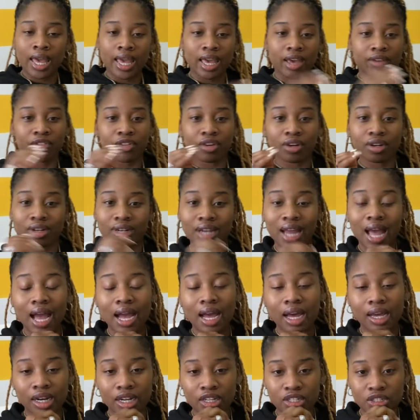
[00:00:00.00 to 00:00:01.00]
If you're
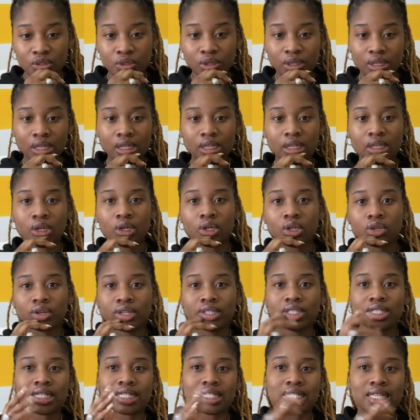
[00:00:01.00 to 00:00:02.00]
not going to do
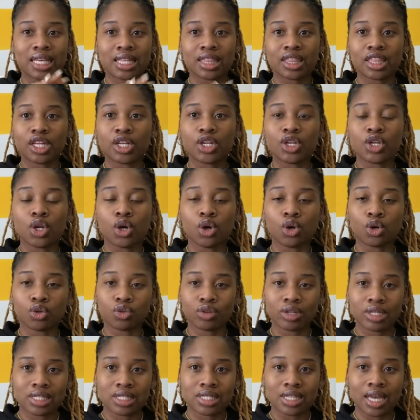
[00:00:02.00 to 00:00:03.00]
e-notary, just get the
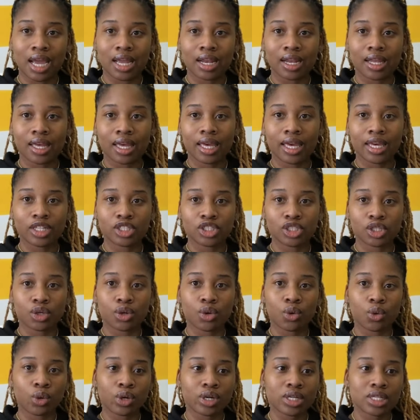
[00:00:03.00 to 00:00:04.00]
notary signing
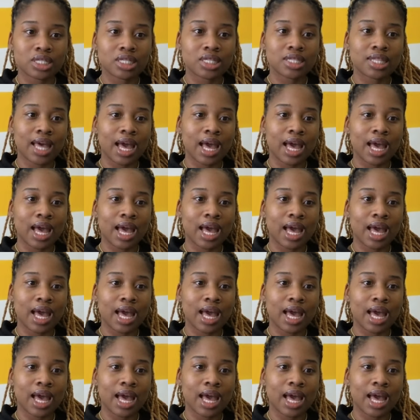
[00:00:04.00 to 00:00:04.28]
agent course.